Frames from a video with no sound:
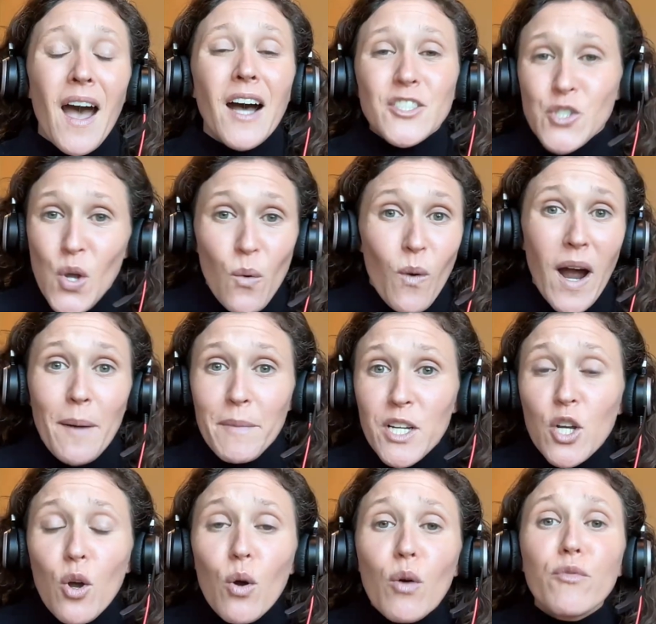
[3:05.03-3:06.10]
So I'm going
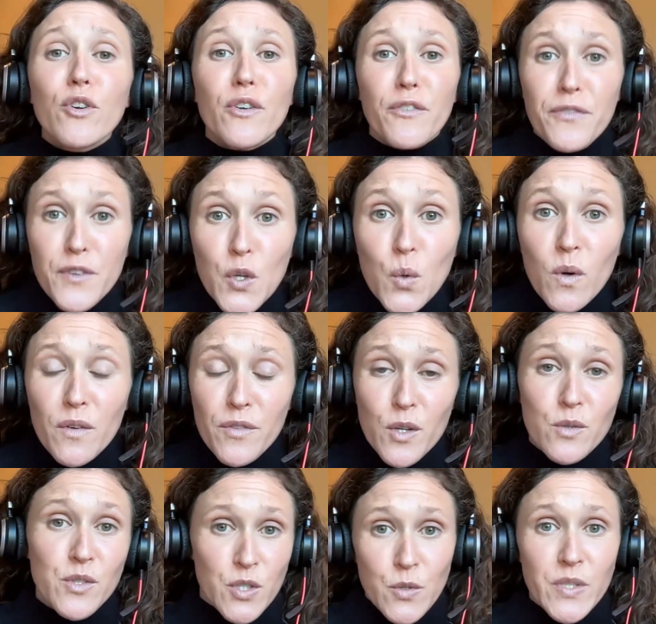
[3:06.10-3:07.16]
to go over a few of
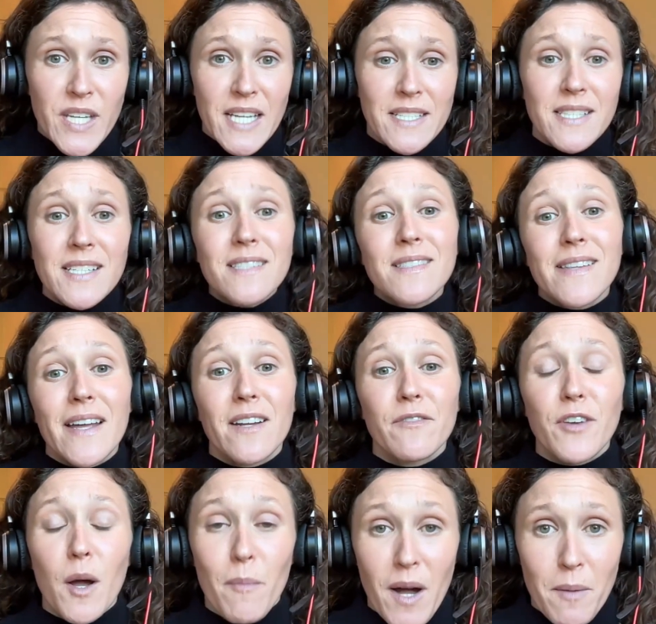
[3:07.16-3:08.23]
those use cases that
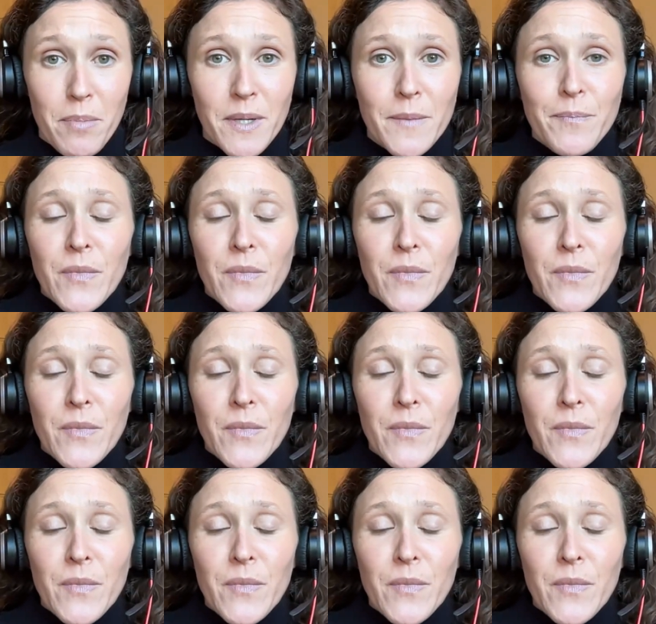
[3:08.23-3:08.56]
have come up.